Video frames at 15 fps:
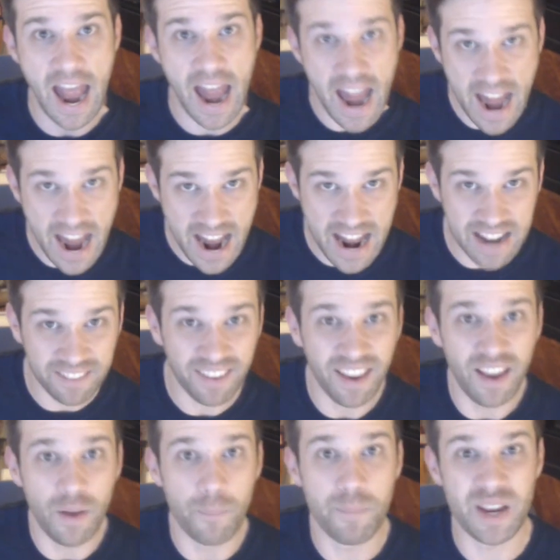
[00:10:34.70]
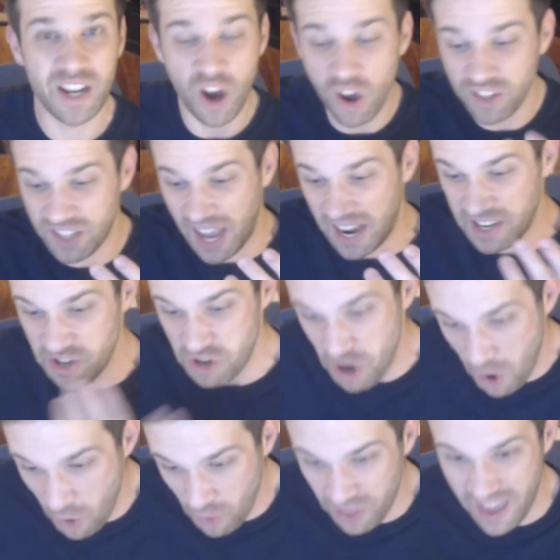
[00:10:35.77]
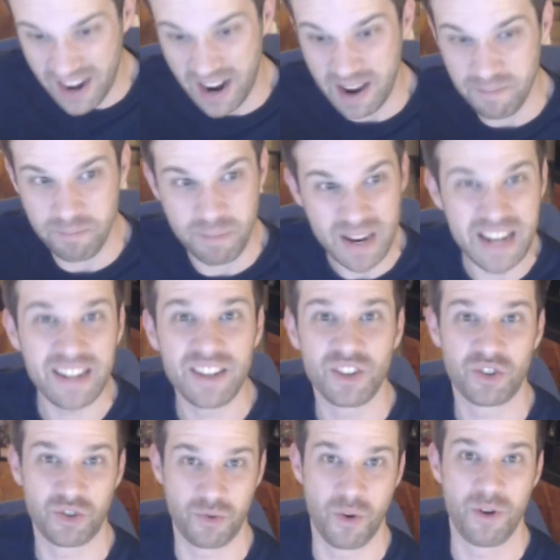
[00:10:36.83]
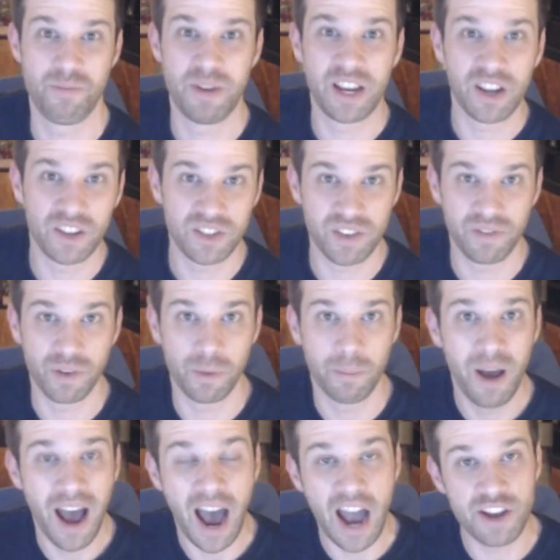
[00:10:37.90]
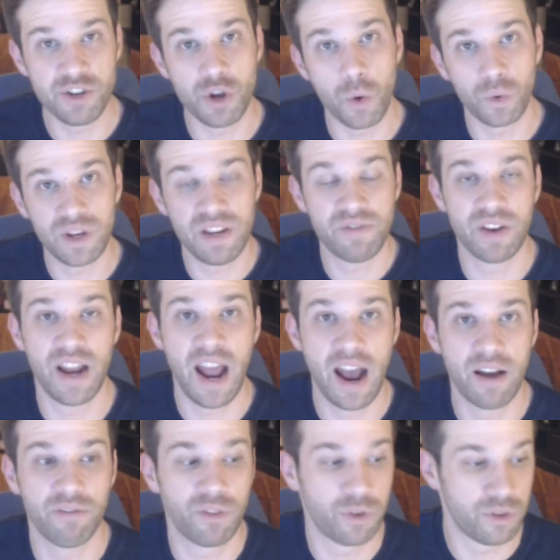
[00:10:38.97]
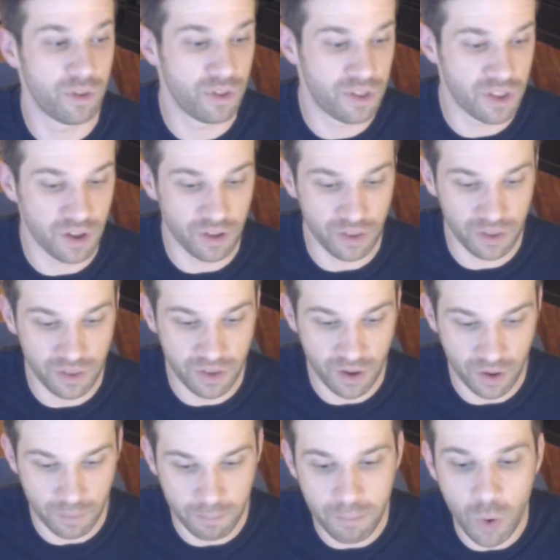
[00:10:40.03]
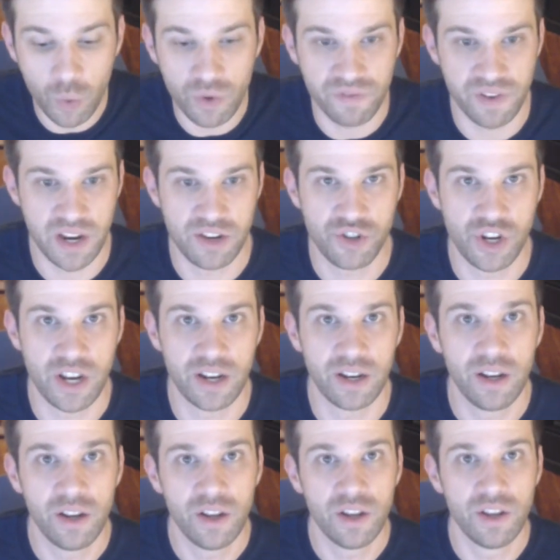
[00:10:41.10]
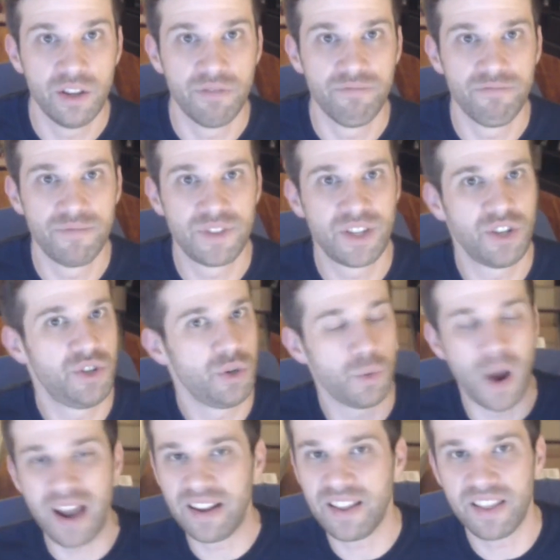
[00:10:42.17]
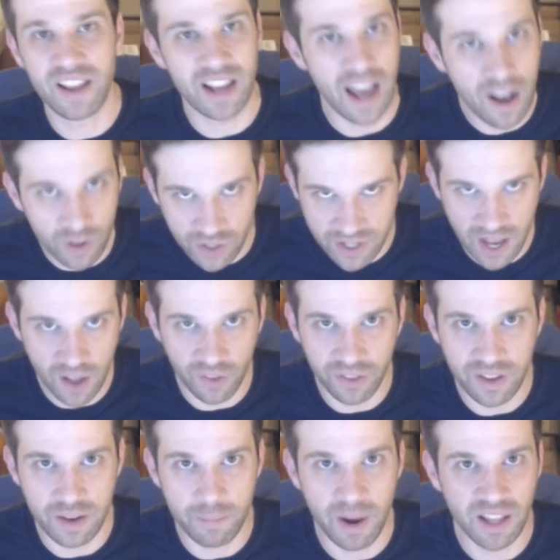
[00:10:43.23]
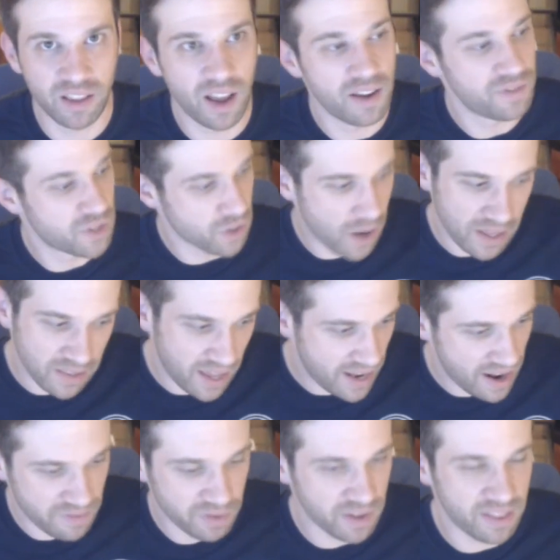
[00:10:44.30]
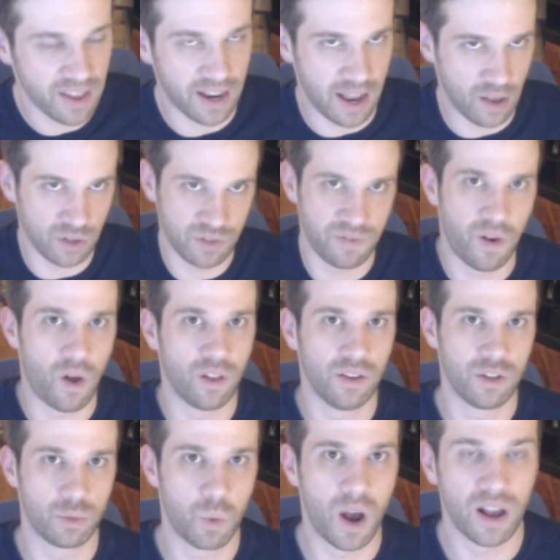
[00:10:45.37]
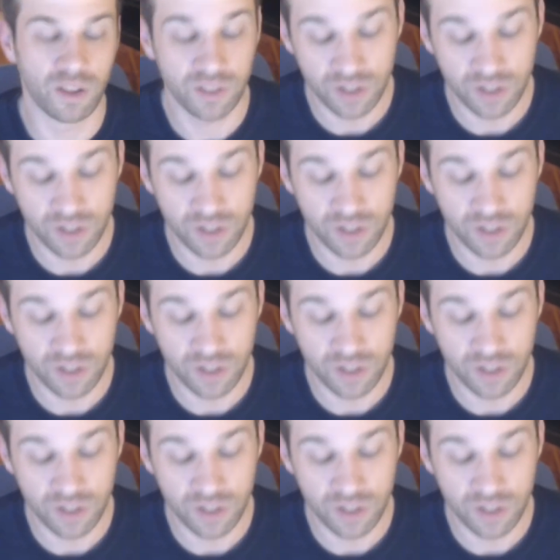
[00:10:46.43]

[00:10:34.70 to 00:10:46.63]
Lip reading: And because I know that I'm being destroyed because of them, I don't even have the motivation to do anything else healthy in my life. So I let everything else fall as well.